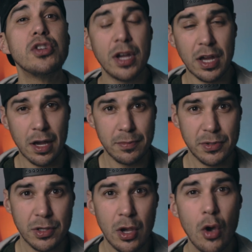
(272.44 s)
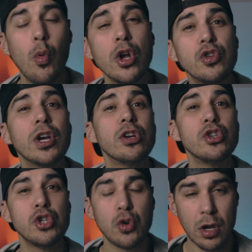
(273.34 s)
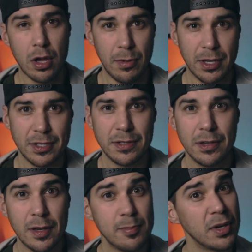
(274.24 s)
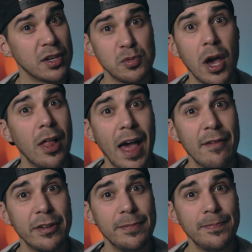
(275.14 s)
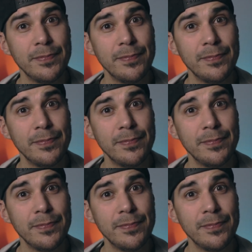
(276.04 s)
your hiccups? What triggers your shortcomings? Because we all have it.